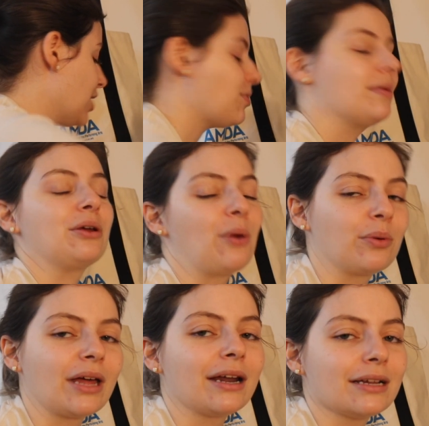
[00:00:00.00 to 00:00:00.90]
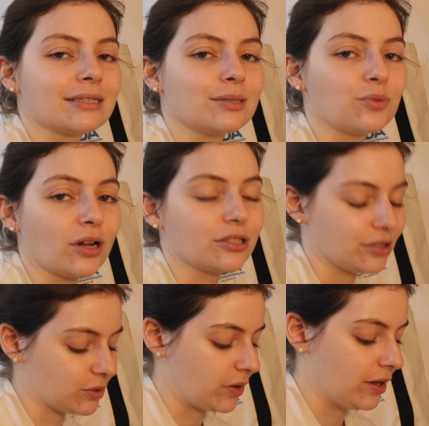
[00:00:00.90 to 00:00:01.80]
could probably get away with that as a bronzer
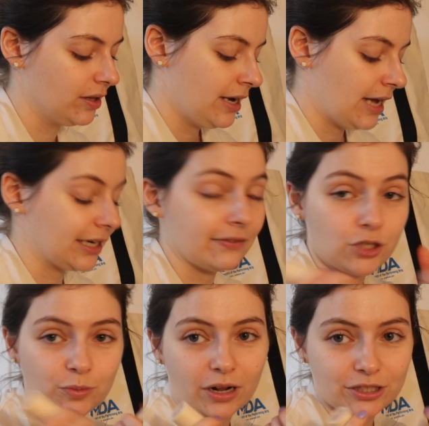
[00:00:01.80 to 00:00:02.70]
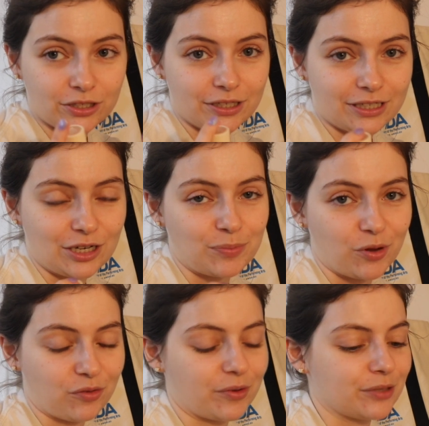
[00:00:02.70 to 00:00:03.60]
as well. And then I have two bronzers. They're
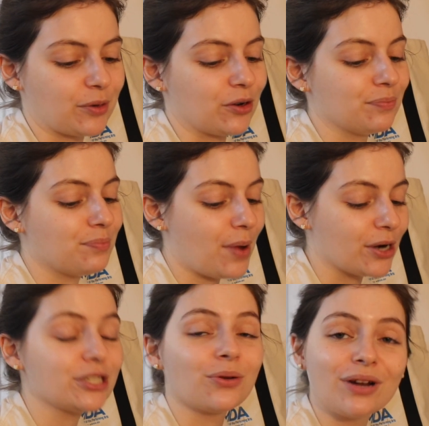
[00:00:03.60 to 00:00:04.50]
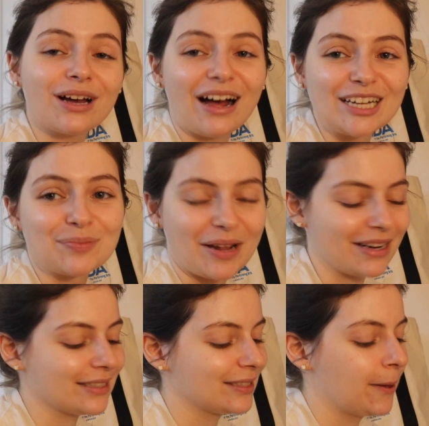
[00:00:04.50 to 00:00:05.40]
both from Persona
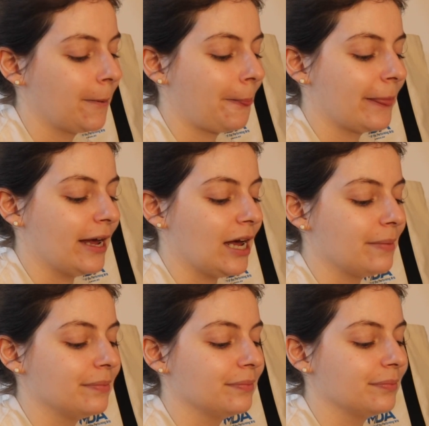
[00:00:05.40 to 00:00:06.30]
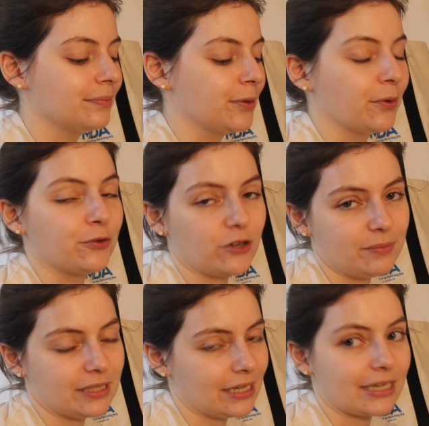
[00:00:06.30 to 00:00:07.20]
Cosmetics. They're both
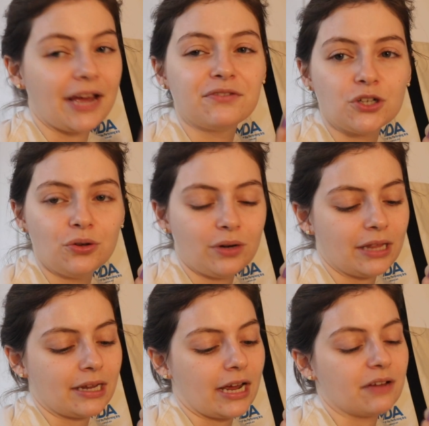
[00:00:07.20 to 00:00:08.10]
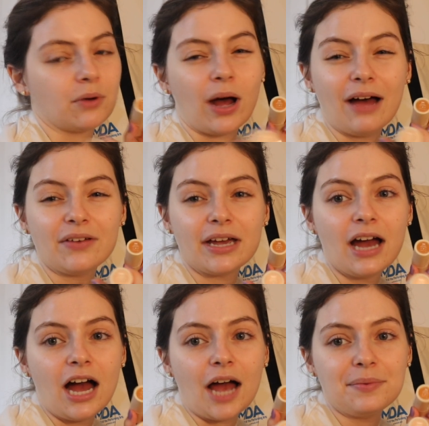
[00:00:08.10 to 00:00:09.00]
Dream Sticks. I have Dune and then I have Mojave.
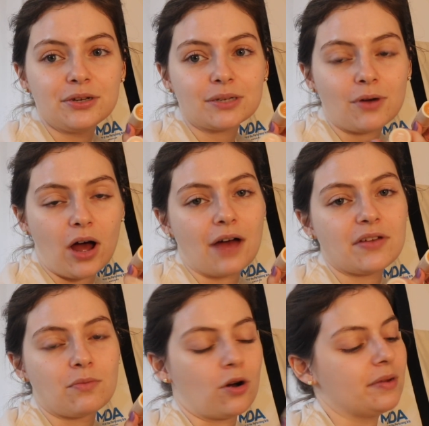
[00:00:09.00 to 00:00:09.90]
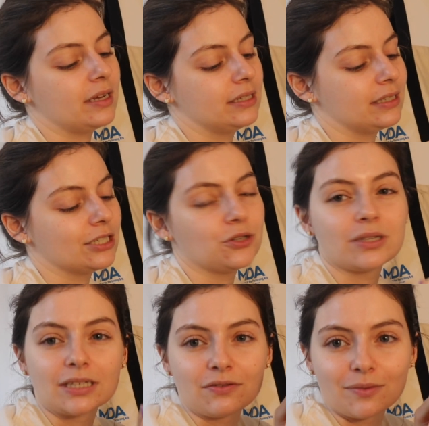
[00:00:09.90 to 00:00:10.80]
I've been using Mojave more because, as you
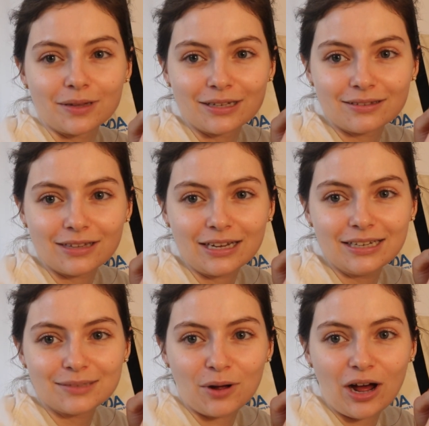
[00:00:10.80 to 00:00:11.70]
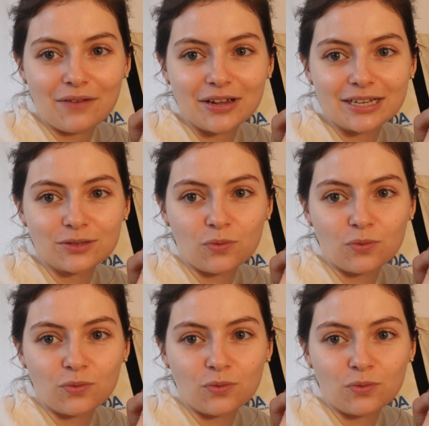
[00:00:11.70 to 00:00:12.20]
can see from the thingies, Mojave is